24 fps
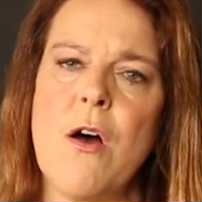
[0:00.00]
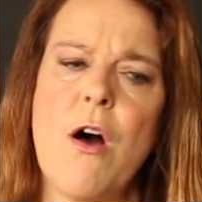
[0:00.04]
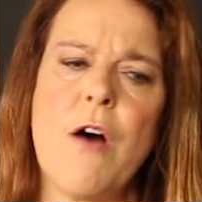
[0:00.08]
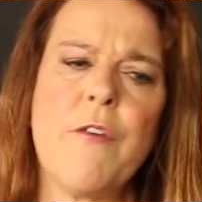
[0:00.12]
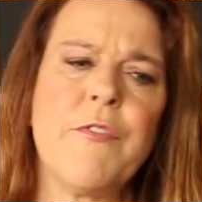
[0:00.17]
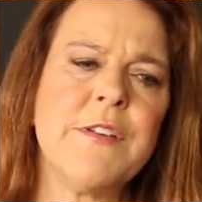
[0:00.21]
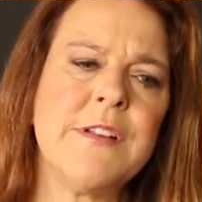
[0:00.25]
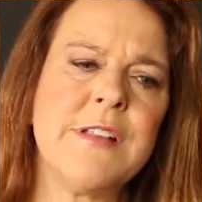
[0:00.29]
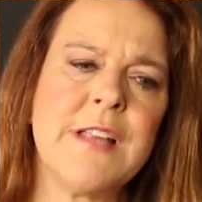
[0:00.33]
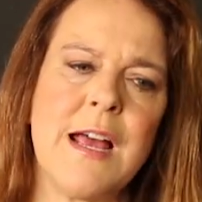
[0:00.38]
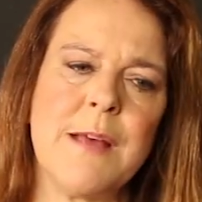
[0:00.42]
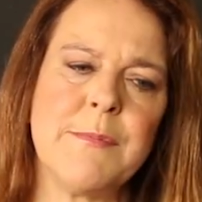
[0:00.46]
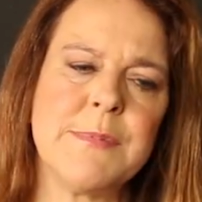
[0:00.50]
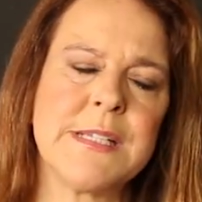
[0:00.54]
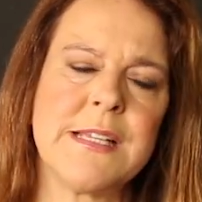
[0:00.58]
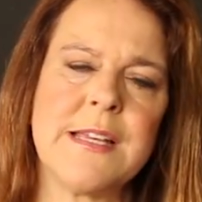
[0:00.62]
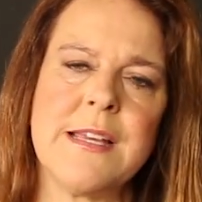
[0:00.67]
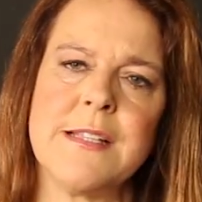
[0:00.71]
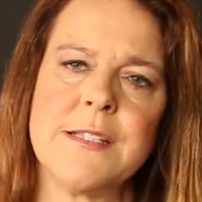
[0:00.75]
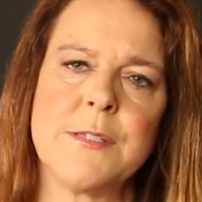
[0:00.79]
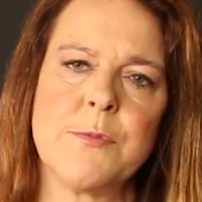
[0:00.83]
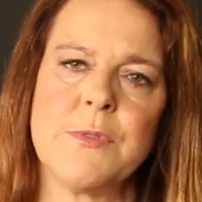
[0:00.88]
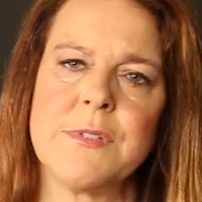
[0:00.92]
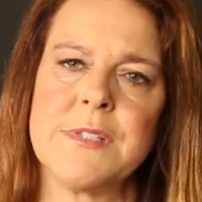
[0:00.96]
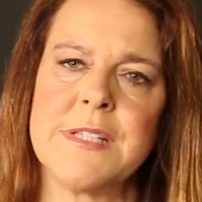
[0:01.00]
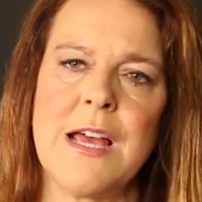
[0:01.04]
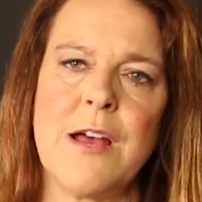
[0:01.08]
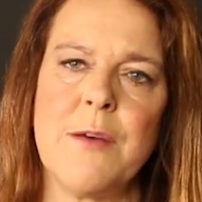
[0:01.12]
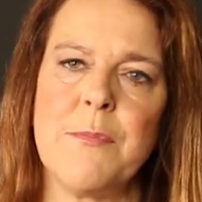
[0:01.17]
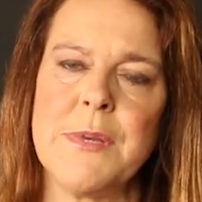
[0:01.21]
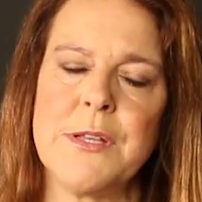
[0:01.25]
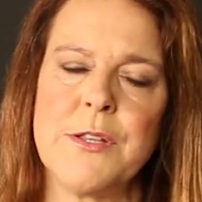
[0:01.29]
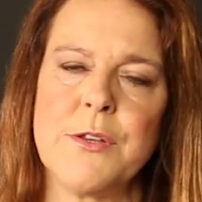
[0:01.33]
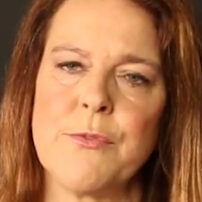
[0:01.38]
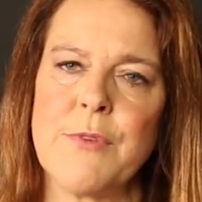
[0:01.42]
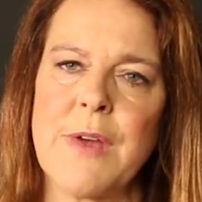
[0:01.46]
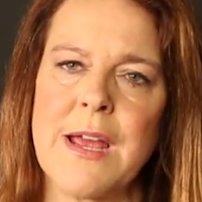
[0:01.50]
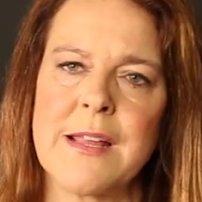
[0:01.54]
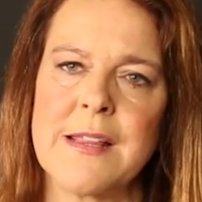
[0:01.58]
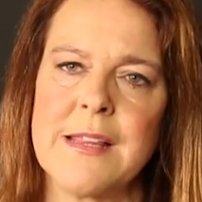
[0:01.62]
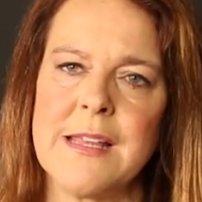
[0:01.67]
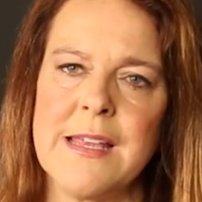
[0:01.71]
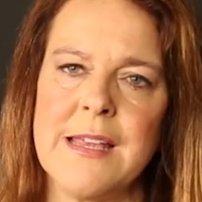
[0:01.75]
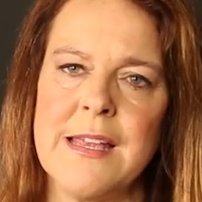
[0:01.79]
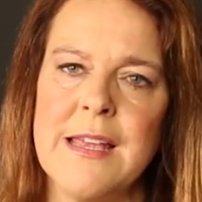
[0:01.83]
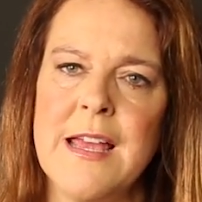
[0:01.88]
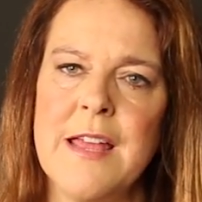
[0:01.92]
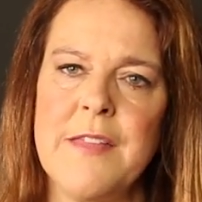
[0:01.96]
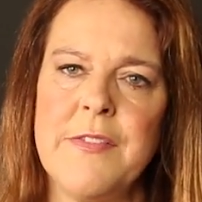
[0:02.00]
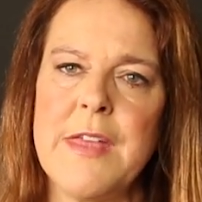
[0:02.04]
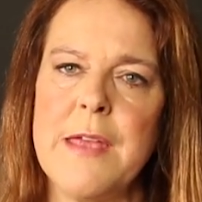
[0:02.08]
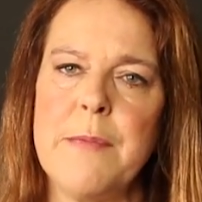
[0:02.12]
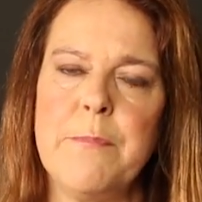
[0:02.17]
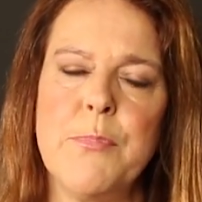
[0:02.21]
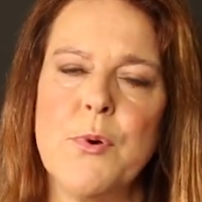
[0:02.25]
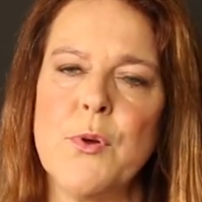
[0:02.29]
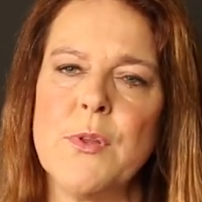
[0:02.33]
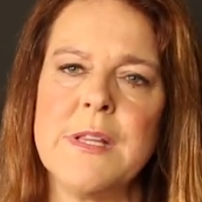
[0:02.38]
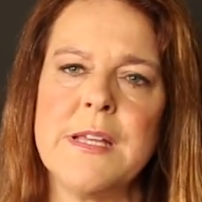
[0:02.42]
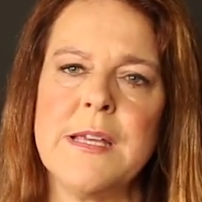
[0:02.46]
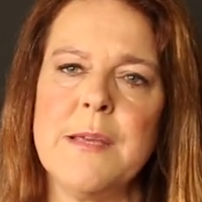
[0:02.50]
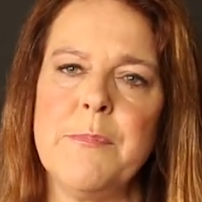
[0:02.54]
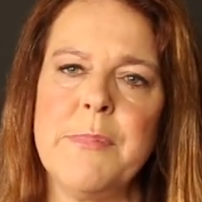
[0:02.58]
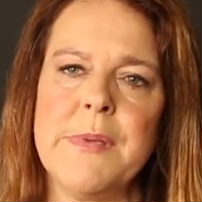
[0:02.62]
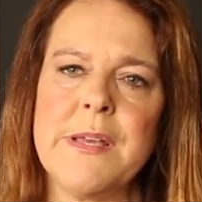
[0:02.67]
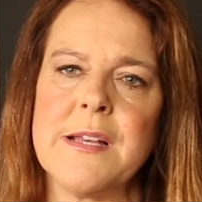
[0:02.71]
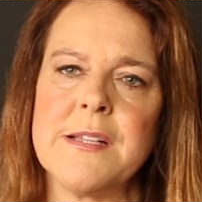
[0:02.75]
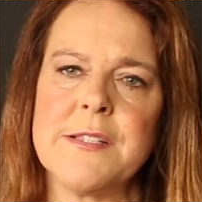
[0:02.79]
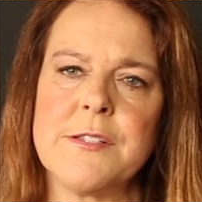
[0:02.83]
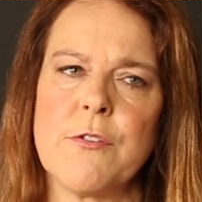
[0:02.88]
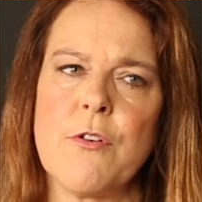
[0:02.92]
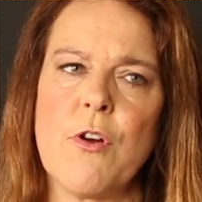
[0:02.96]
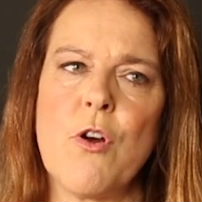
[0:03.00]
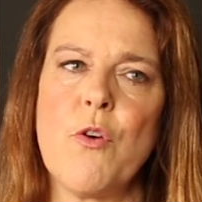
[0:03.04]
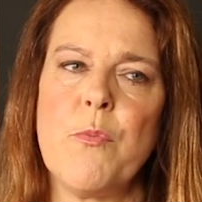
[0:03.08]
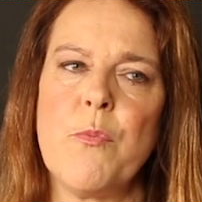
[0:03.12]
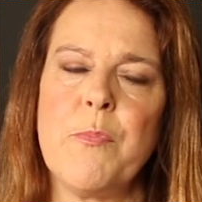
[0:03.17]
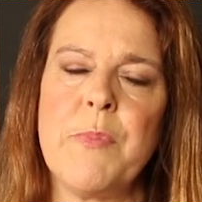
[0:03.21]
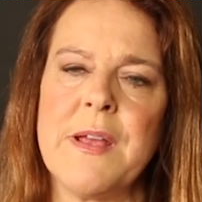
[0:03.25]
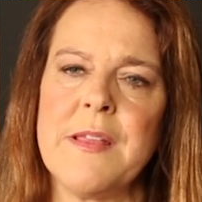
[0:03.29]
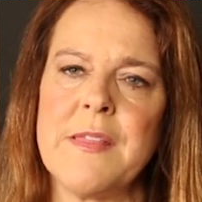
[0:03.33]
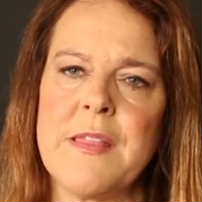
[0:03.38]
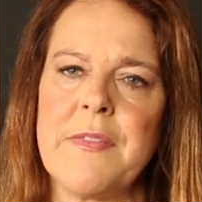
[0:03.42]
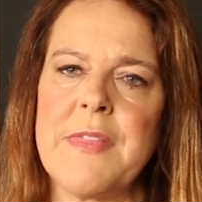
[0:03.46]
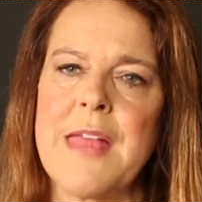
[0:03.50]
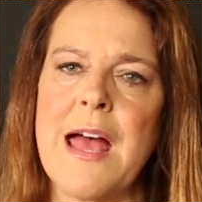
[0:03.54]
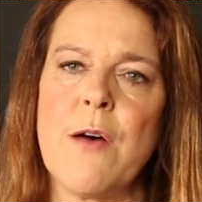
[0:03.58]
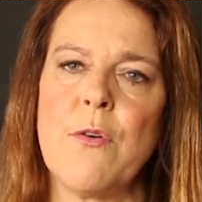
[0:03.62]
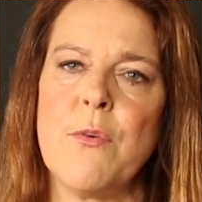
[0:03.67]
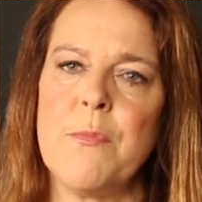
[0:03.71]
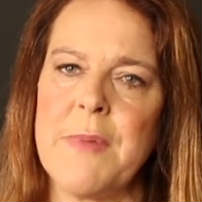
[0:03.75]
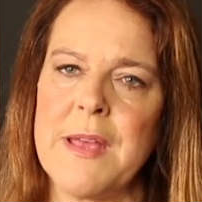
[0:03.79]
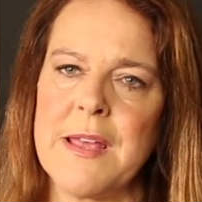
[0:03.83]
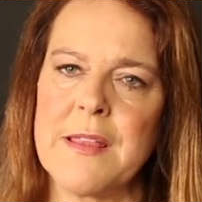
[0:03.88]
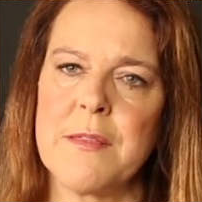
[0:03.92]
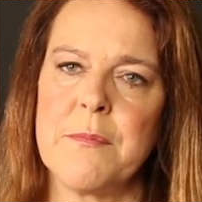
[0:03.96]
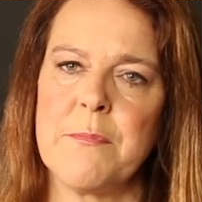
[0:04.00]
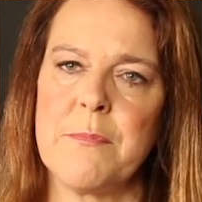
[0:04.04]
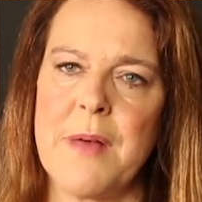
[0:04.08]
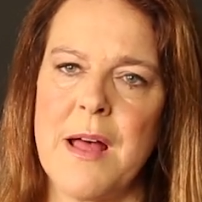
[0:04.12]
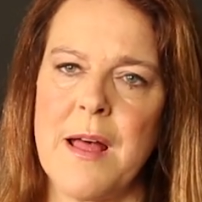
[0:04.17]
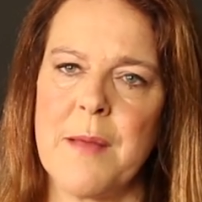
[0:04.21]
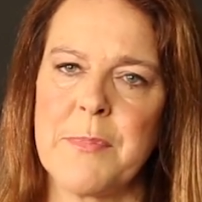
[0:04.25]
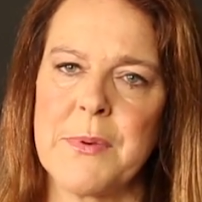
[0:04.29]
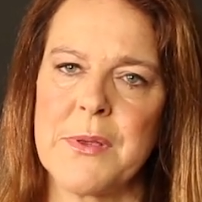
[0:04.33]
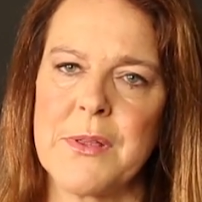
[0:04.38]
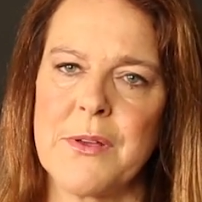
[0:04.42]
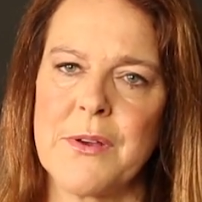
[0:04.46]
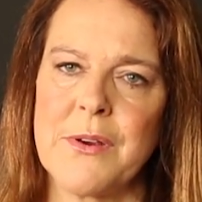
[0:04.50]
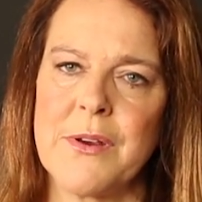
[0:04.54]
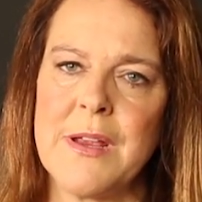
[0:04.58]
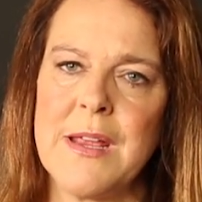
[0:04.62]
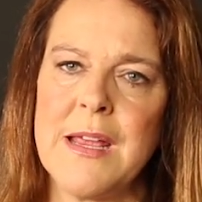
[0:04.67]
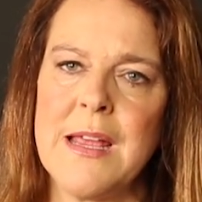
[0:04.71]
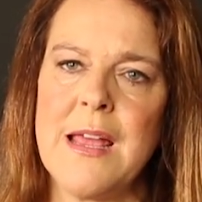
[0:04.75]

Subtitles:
Oftentimes kids will tell me directly they bully because they're hoping that that will make them popular.